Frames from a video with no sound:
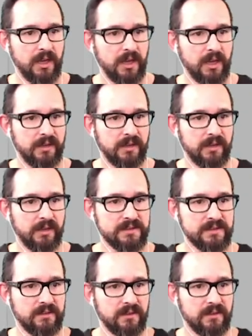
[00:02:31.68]
test it
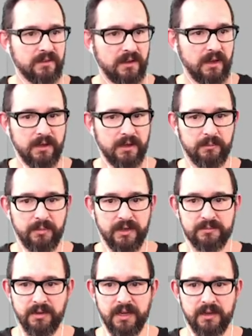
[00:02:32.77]
and press play,